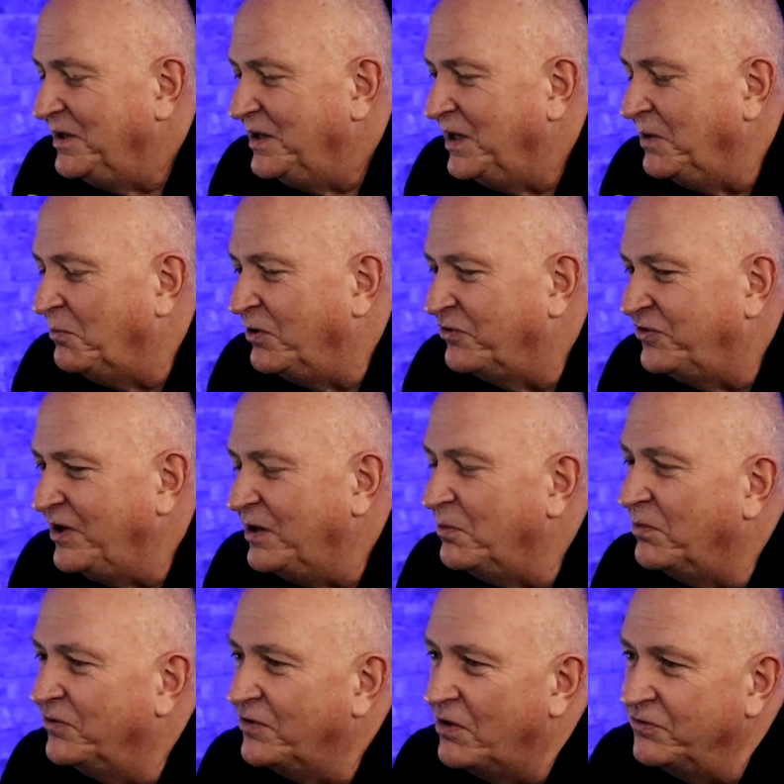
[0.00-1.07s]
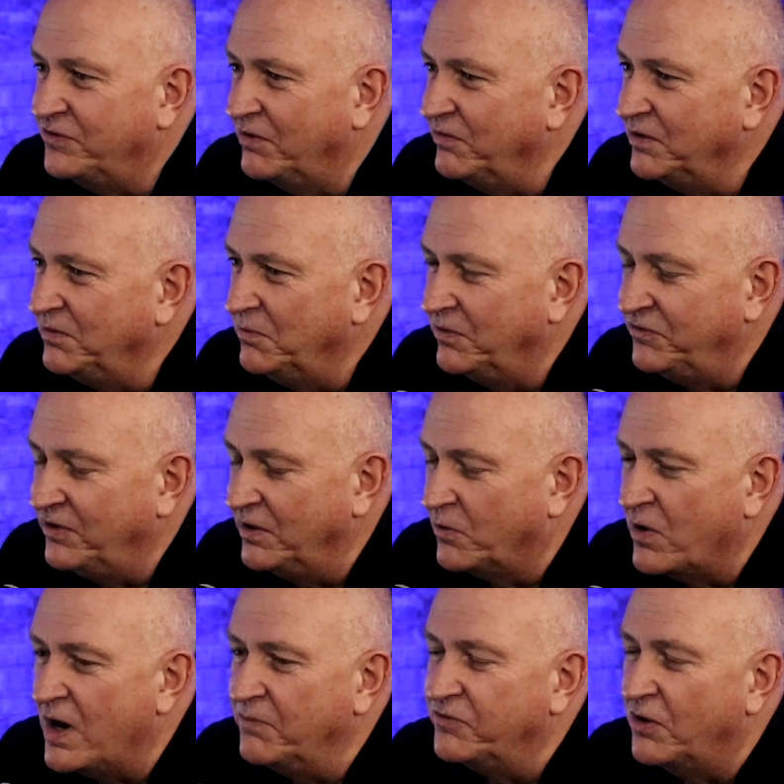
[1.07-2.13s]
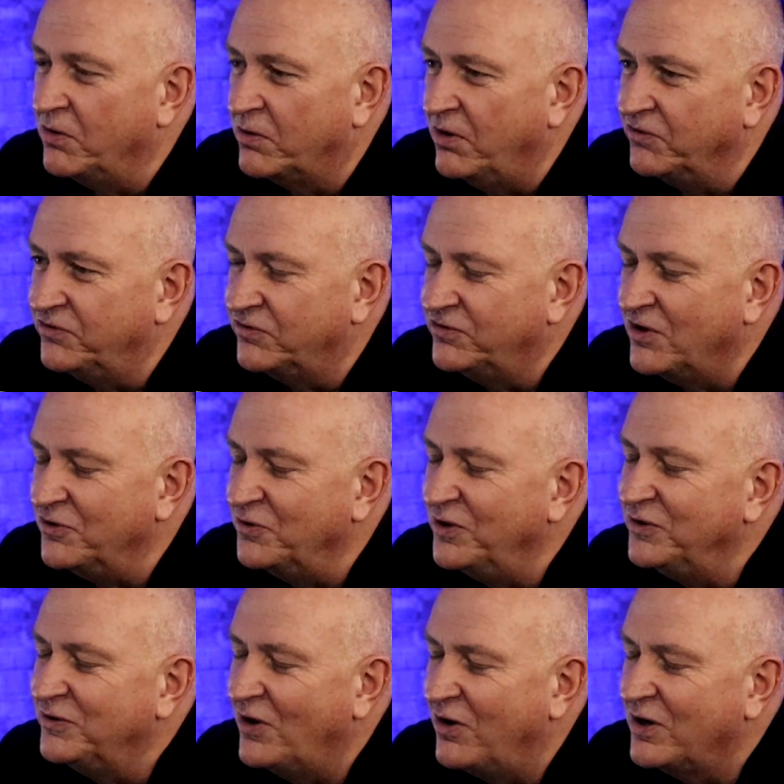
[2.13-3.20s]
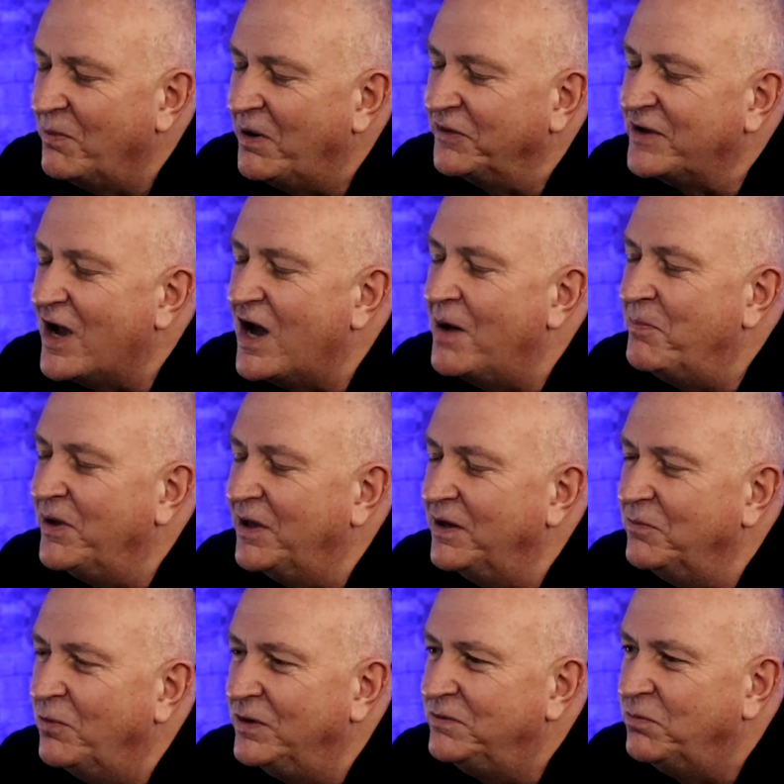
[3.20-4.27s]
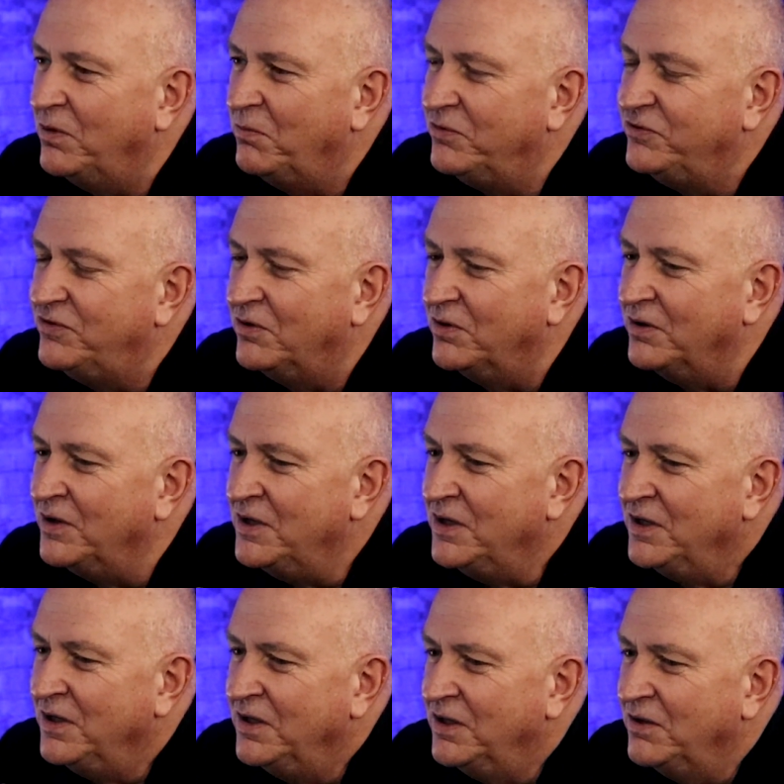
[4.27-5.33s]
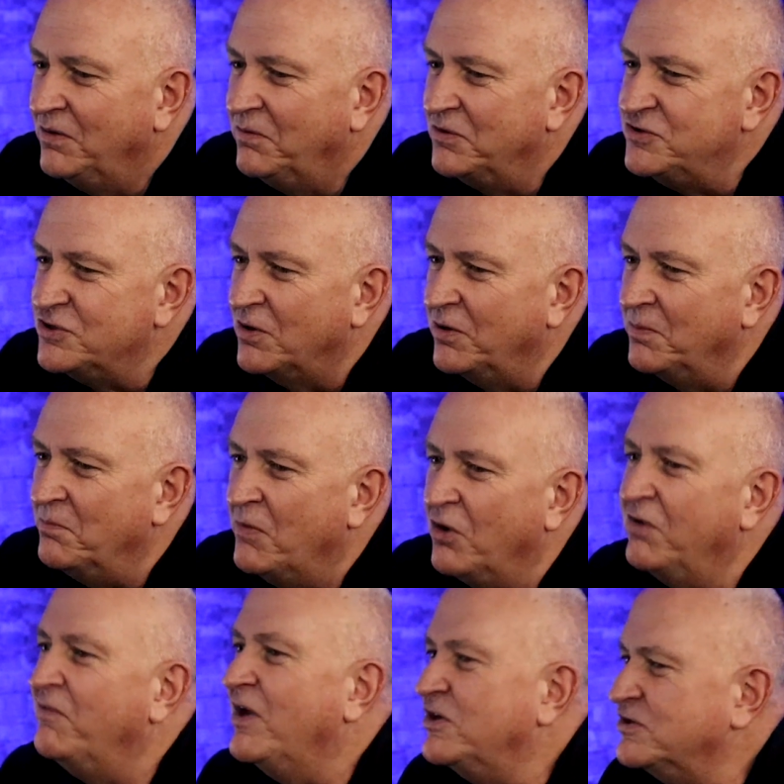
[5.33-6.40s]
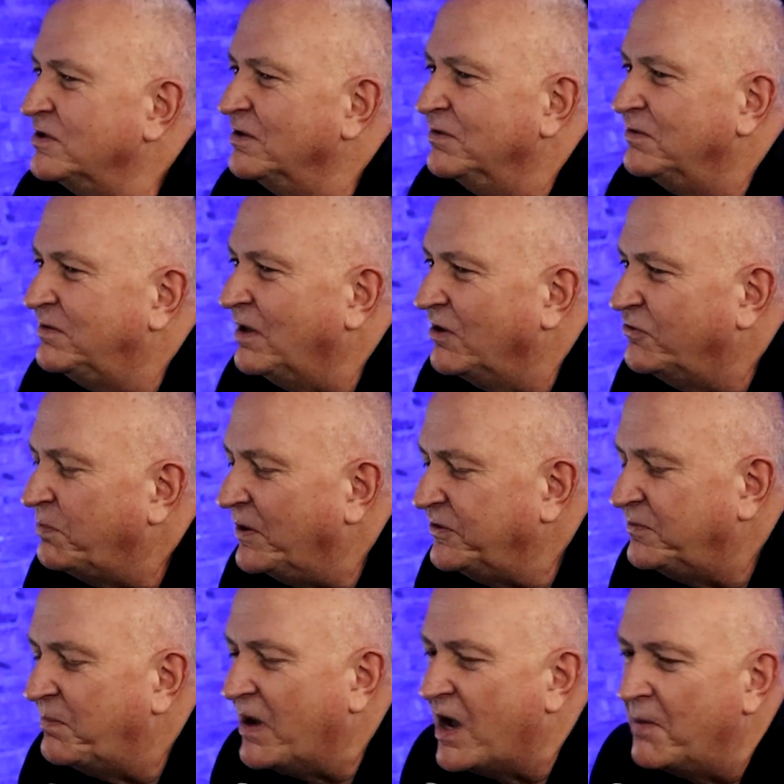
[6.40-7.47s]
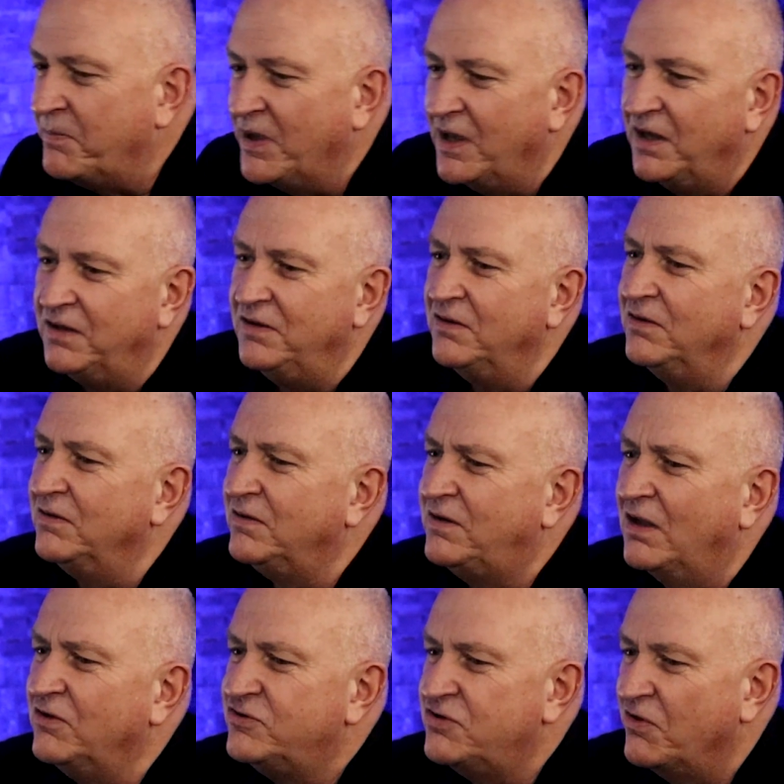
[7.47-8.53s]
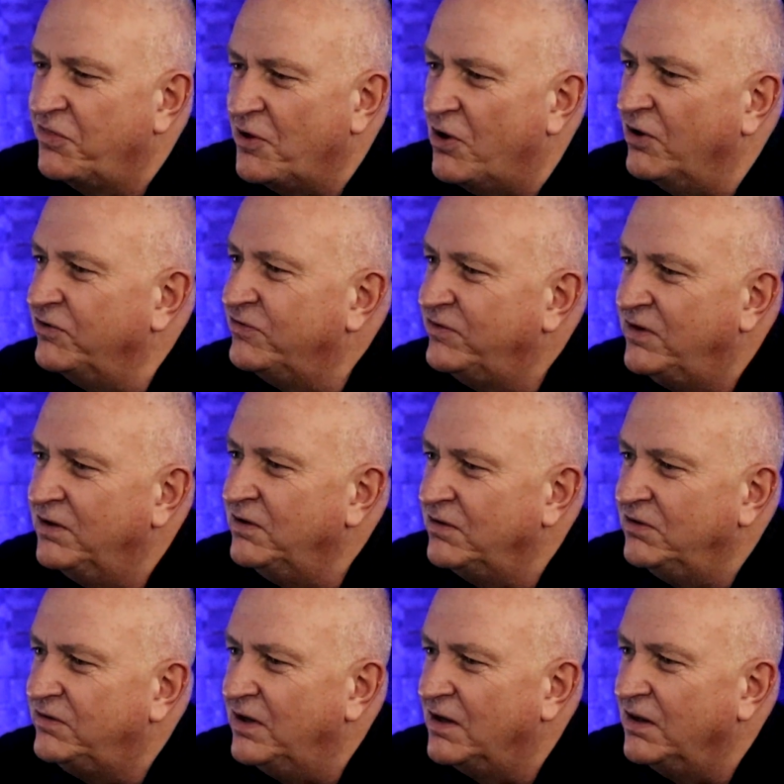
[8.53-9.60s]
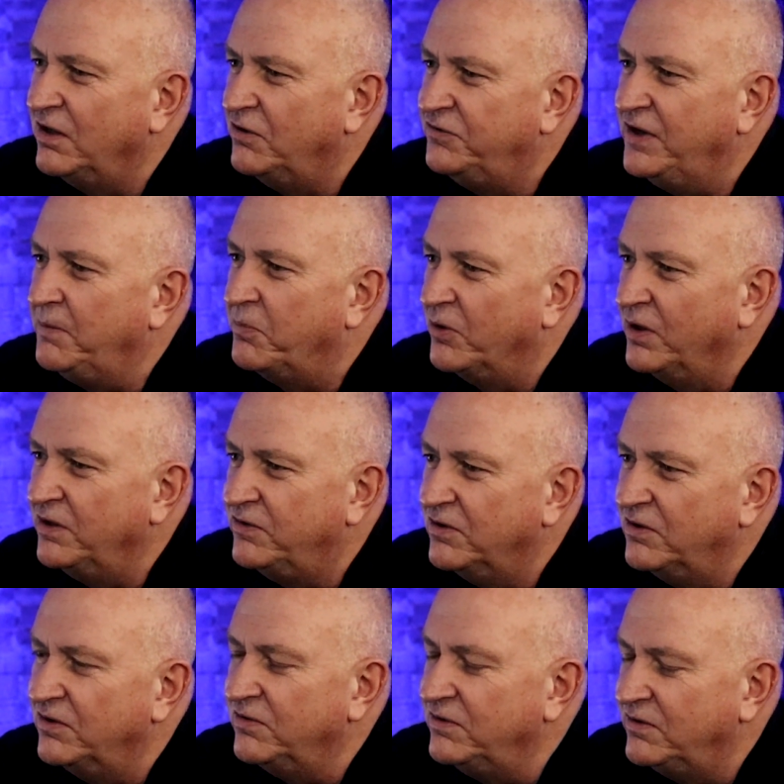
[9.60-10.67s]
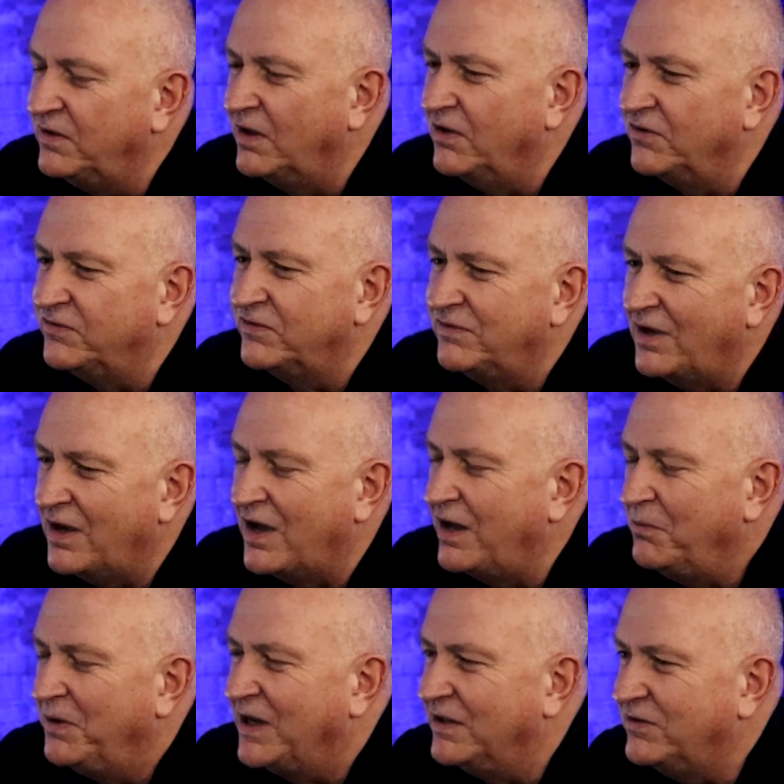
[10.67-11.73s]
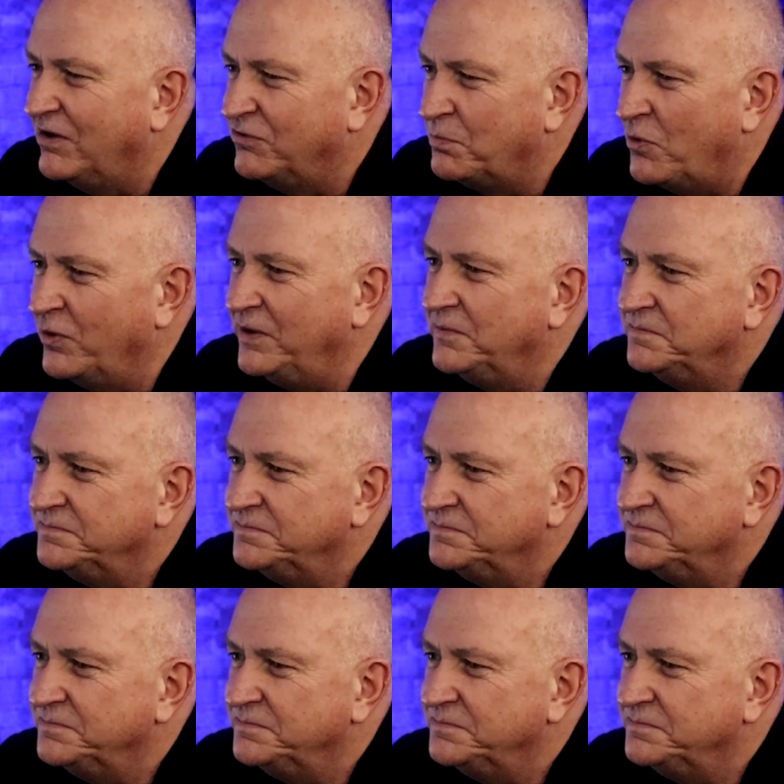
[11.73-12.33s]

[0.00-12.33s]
And we're seeing the results of it. We're seeing crimes all across this country. Talk about the op-ed. What was your motivation? Tell us about the op-ed and tell us your thoughts. Dig a little deeper into it and tell us, how do we get to this point?